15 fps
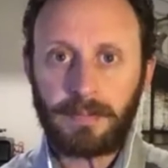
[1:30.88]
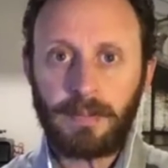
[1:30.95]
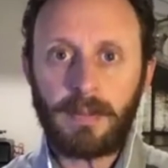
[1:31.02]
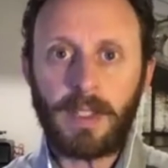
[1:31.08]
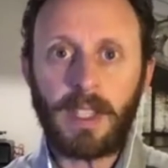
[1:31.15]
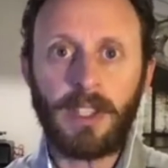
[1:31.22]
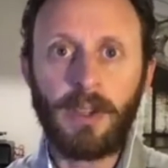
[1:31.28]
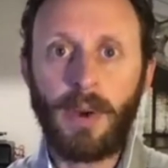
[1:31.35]

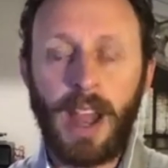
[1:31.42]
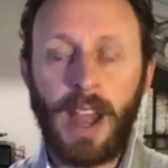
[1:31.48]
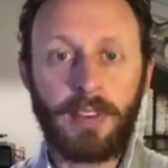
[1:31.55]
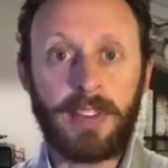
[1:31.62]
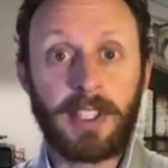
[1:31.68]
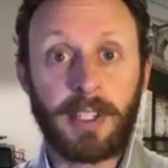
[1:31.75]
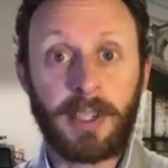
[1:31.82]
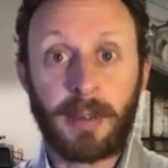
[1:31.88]
you have
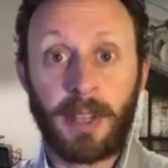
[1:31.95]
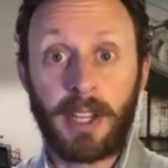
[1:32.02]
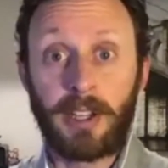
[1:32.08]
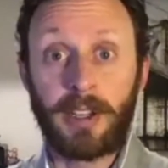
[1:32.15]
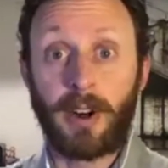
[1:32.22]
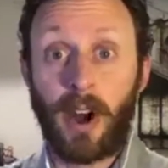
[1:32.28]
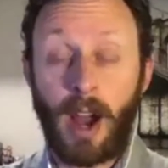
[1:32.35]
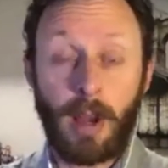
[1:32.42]
in
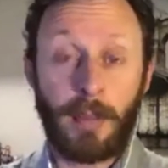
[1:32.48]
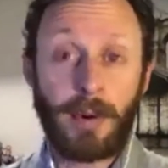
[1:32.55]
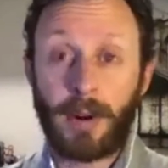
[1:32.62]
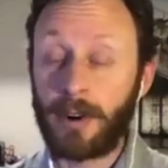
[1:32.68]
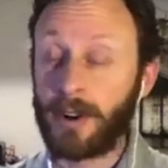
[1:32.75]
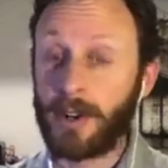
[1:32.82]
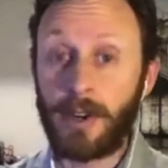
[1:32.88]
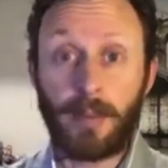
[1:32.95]
your hopper or
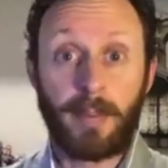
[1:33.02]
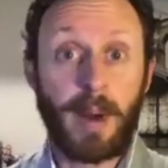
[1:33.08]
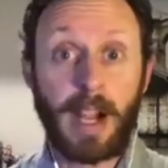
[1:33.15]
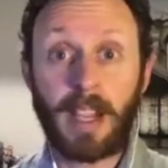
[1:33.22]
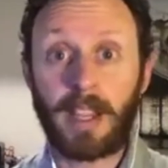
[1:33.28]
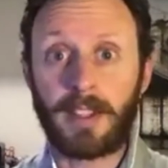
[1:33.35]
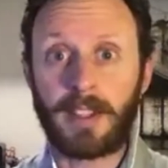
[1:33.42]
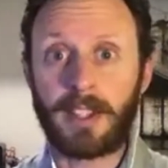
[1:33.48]
in your
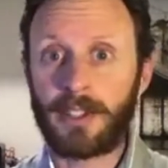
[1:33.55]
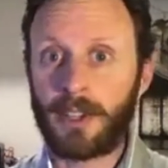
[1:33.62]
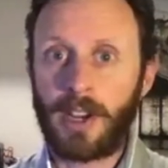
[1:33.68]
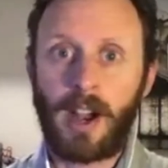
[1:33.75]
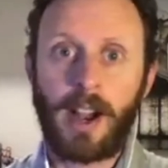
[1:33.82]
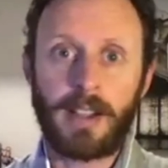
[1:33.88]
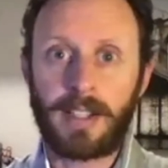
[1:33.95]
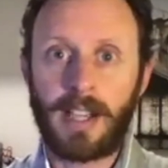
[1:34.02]
bucket that you're
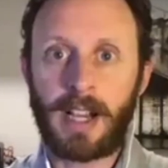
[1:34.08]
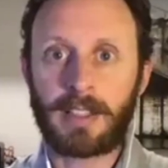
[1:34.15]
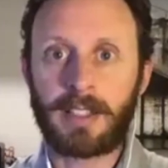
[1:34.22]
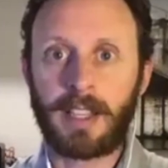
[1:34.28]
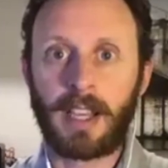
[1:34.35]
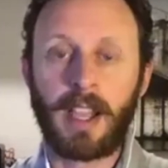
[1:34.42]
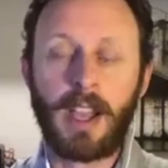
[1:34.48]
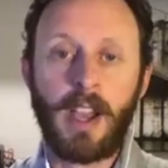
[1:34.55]

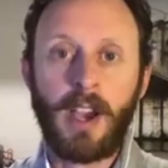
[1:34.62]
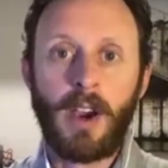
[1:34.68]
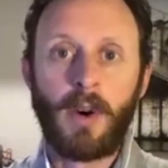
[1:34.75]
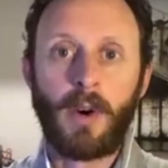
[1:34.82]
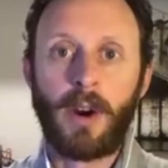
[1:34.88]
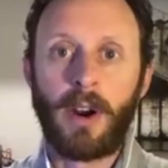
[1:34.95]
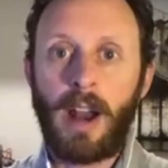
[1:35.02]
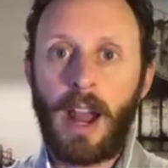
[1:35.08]
contacting,
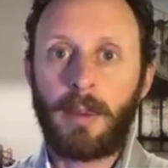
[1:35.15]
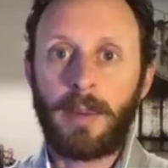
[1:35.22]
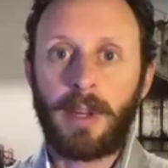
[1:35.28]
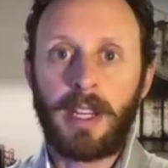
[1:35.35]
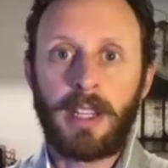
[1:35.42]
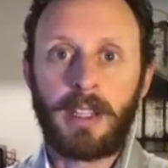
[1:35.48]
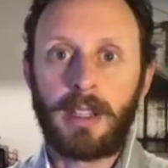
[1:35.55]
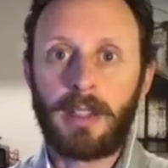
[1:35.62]
or how
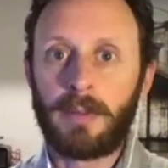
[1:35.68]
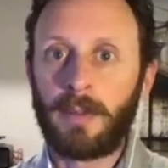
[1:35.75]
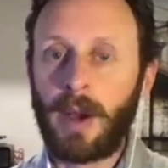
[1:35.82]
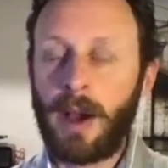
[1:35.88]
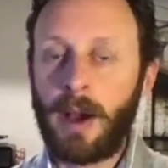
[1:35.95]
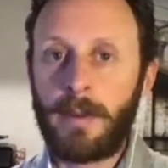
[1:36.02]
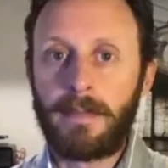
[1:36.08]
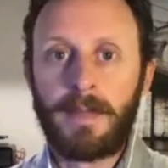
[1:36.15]
many
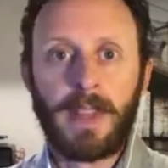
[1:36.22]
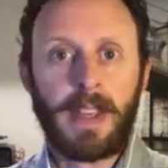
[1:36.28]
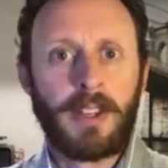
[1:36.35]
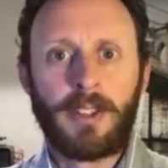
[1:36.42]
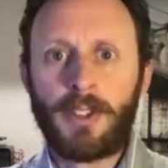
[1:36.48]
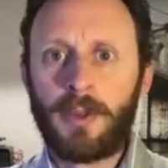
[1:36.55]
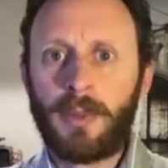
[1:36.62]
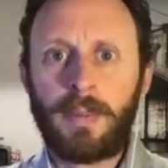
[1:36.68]

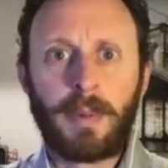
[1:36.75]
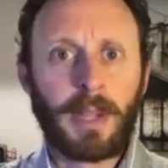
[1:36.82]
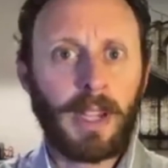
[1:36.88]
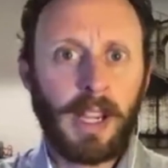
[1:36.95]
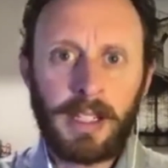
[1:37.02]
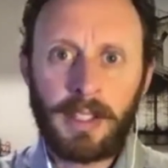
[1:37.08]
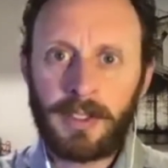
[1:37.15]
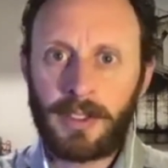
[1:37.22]
new
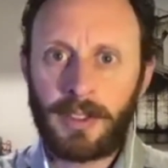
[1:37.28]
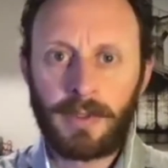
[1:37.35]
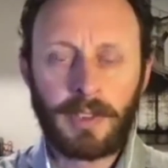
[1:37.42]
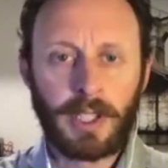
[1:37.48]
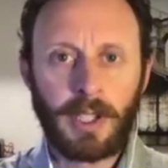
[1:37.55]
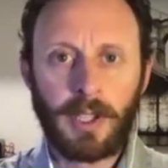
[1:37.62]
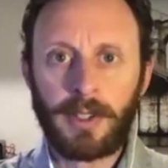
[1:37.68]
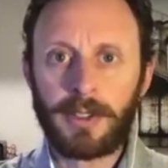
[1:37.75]
clients you've
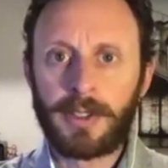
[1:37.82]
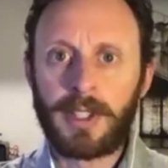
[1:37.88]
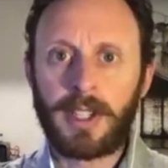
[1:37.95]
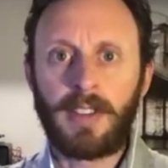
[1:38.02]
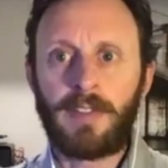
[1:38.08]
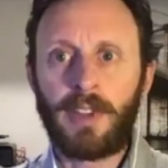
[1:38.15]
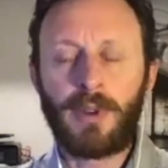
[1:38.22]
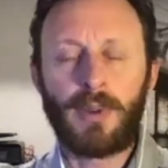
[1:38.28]
closed,
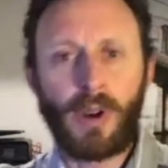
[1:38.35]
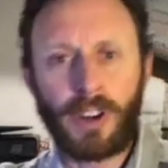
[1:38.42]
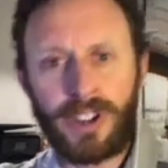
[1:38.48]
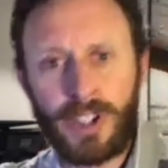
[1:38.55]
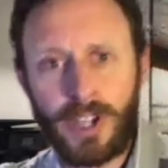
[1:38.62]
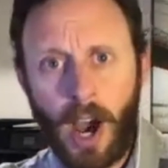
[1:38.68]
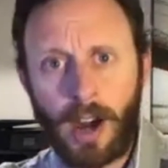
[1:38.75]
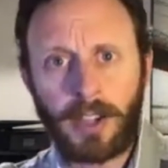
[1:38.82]
if you are
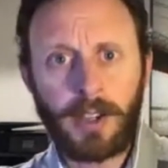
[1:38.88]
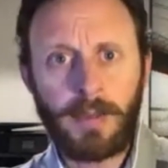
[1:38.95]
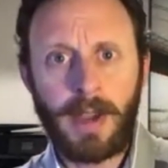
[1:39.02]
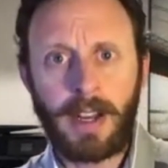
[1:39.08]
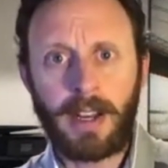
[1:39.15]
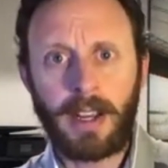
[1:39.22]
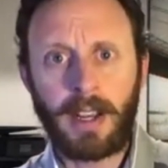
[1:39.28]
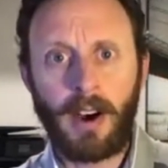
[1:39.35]

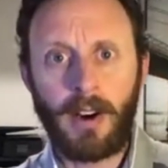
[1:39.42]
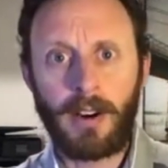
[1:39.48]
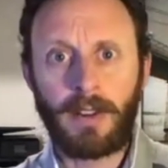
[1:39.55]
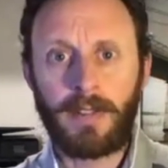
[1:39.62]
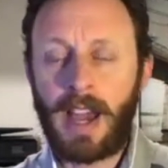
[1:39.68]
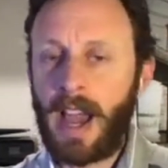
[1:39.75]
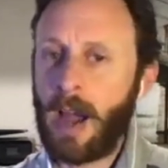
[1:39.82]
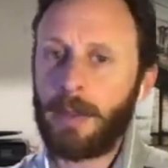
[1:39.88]
documenting all of
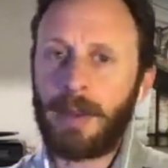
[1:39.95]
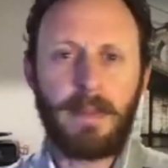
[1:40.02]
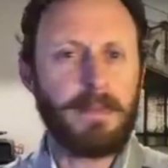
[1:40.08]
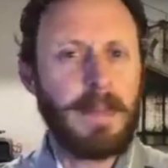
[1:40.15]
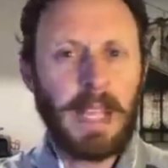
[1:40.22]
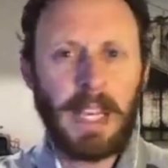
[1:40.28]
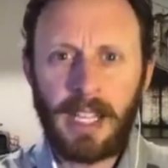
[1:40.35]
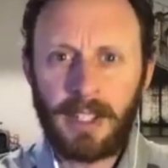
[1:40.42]
that, how many
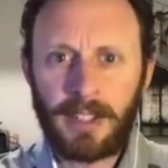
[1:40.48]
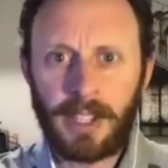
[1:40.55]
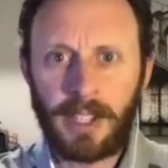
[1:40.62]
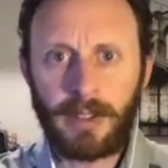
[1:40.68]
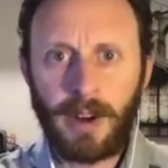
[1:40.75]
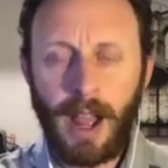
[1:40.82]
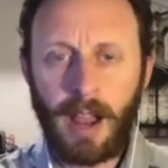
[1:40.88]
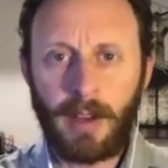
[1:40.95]
meetings that you're
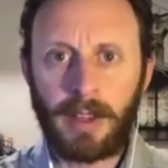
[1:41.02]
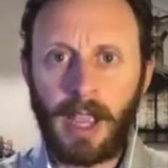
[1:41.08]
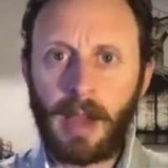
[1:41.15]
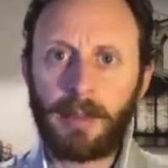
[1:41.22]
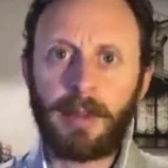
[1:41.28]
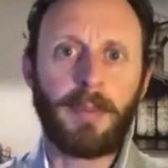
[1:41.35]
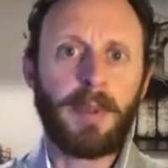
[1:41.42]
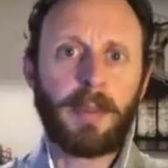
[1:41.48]
having, how
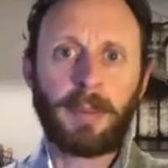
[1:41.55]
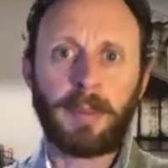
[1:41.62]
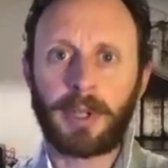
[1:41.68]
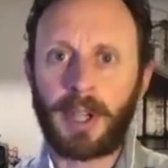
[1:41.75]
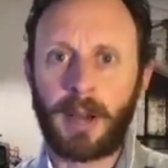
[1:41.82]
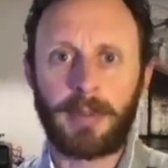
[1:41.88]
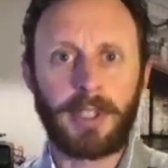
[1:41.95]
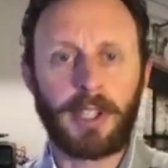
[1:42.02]
many people are
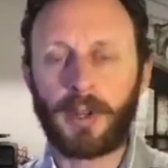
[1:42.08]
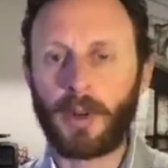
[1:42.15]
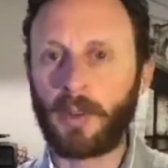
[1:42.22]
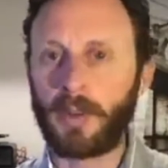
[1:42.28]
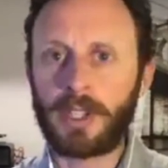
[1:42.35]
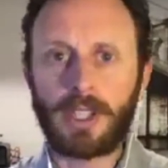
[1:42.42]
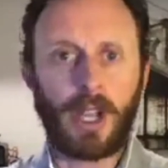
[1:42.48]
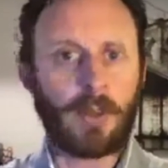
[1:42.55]
coming to your
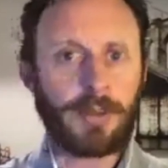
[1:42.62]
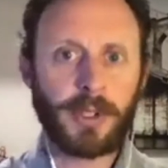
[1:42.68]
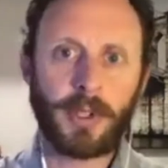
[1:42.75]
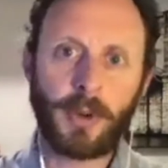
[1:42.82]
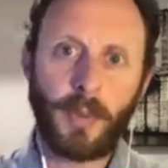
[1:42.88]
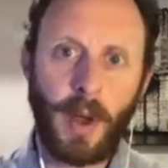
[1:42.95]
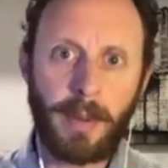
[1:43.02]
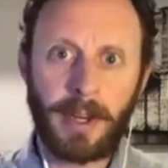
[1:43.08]
workshops or your
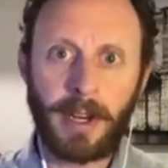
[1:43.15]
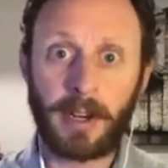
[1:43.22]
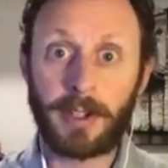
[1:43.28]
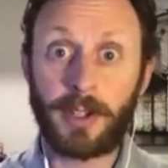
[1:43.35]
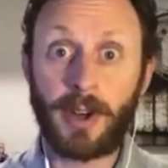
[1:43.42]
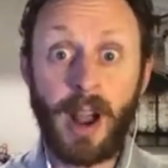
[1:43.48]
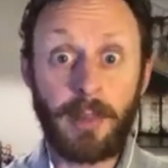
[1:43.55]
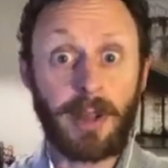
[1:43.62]
webinars, or
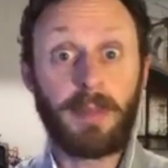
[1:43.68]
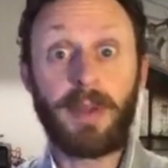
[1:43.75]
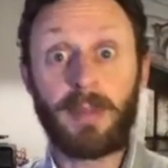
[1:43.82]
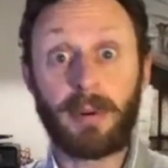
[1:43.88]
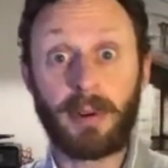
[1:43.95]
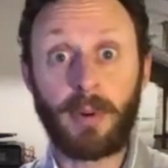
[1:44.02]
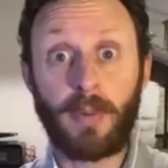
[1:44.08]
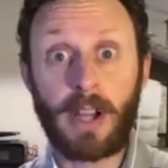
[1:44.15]
how many people
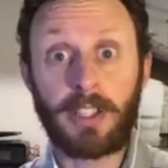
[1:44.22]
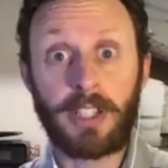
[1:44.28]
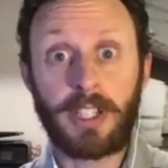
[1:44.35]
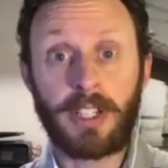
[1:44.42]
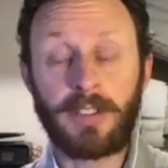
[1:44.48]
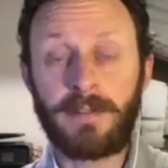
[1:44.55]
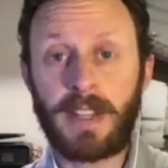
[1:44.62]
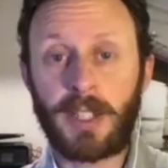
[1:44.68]
are watching
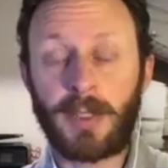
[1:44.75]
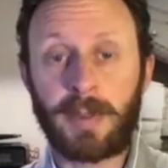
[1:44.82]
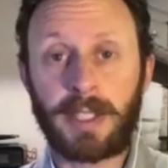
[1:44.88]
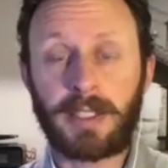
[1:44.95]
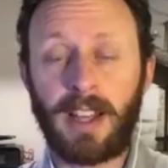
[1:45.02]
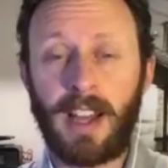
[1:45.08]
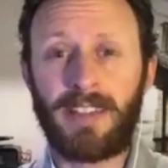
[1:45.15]
your Facebook Live,